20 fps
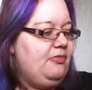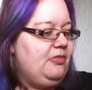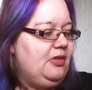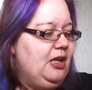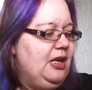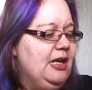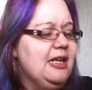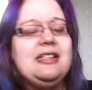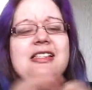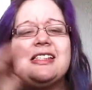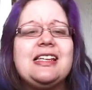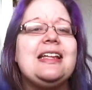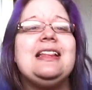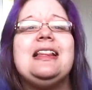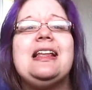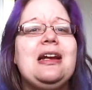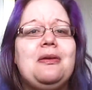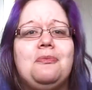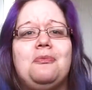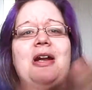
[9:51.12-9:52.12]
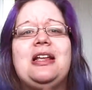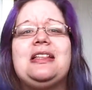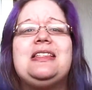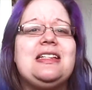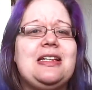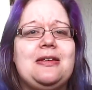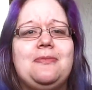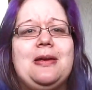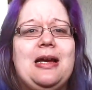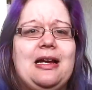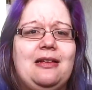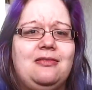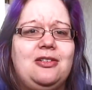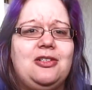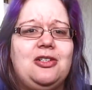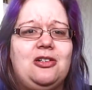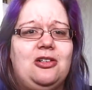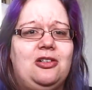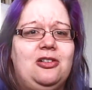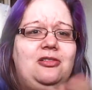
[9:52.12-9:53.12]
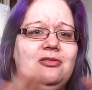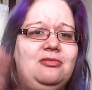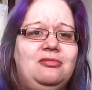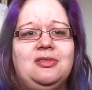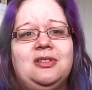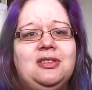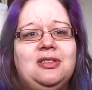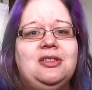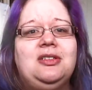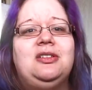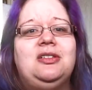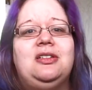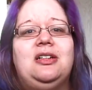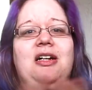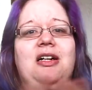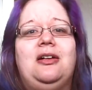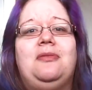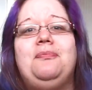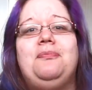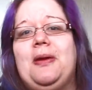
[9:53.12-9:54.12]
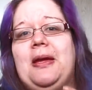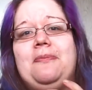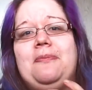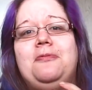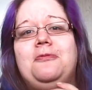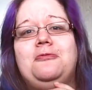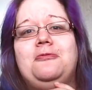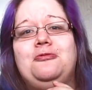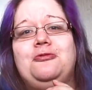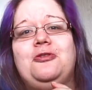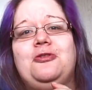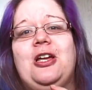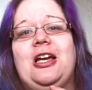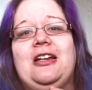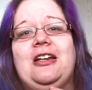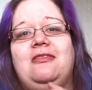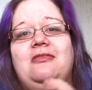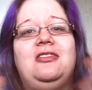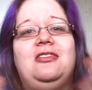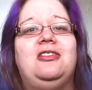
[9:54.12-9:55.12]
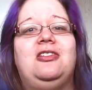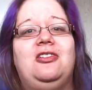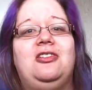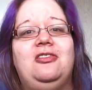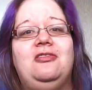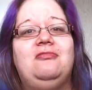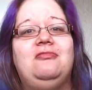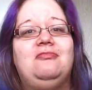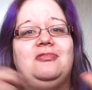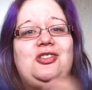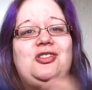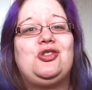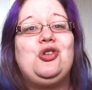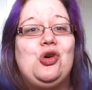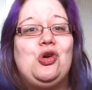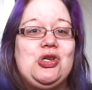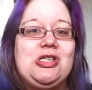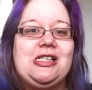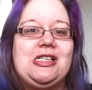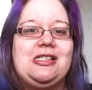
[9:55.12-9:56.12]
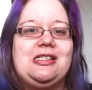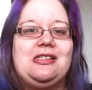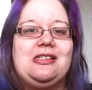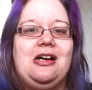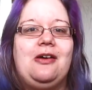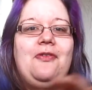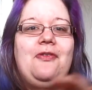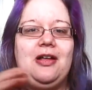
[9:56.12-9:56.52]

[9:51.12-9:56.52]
and seeing that I'm ranting about, you know, um, people that, you know, stores and stuff.